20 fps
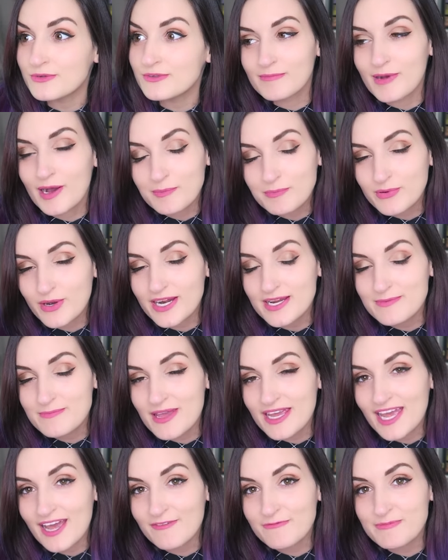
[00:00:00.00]
My brain
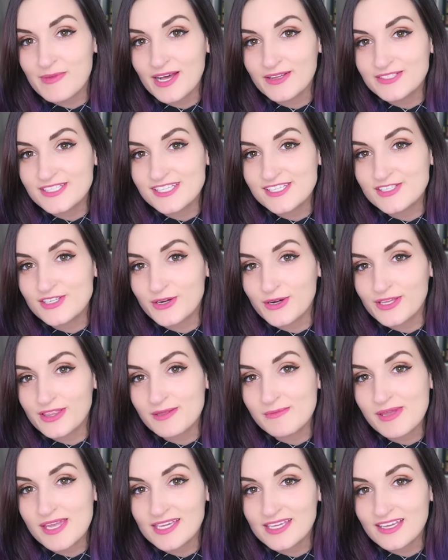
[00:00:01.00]
may have melted during
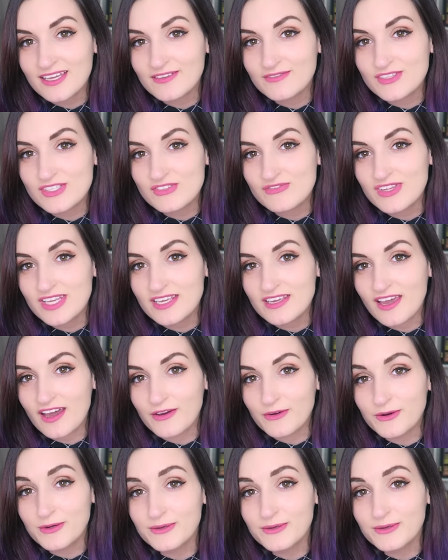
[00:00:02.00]
the making of this video.